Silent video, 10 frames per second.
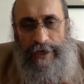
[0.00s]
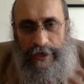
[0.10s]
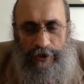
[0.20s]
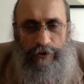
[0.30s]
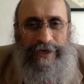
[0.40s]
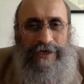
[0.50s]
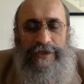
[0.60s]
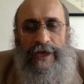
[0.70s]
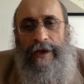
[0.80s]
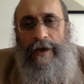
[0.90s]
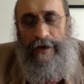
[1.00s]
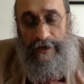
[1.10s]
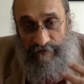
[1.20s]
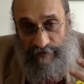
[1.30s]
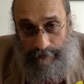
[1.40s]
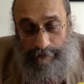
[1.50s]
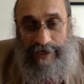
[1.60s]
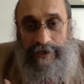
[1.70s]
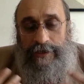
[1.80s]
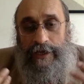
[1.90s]
They need to be decided, uh, de-
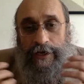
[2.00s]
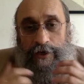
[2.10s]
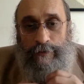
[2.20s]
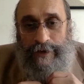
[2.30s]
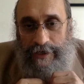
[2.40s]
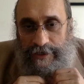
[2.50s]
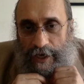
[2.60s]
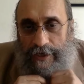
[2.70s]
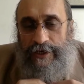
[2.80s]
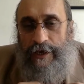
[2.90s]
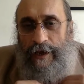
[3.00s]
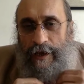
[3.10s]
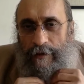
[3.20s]
debated. They need to be discussed.